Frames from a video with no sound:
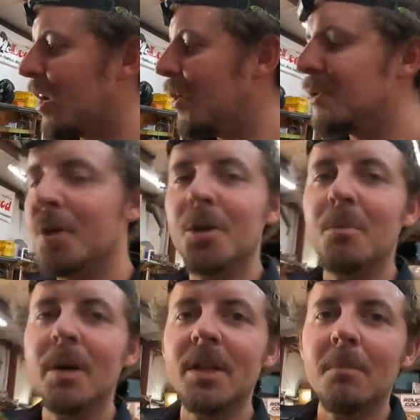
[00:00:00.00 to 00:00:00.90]

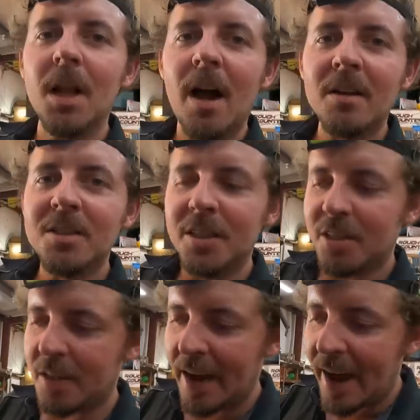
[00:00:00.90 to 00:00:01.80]
O2, but the block
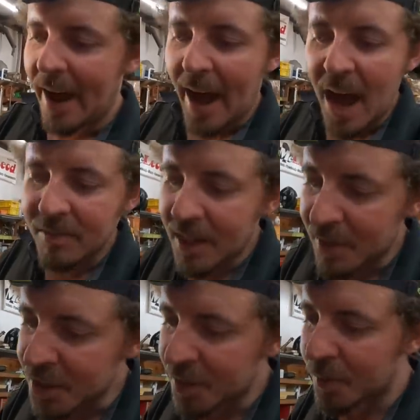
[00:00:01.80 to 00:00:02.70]
sensor, I've
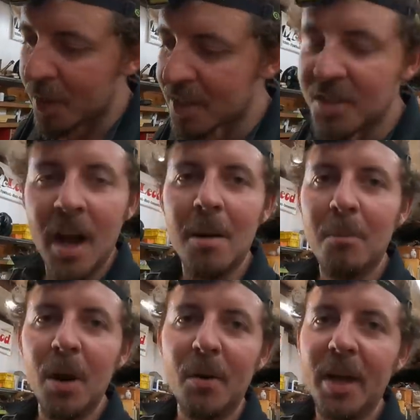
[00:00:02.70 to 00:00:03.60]
never seen one that's not
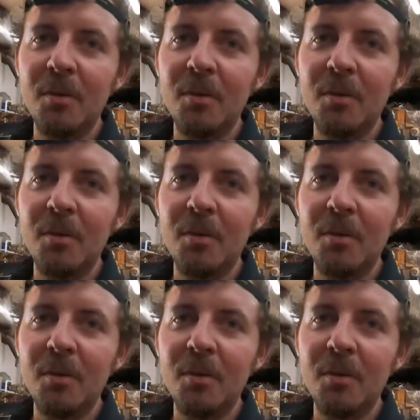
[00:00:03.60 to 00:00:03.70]
broke.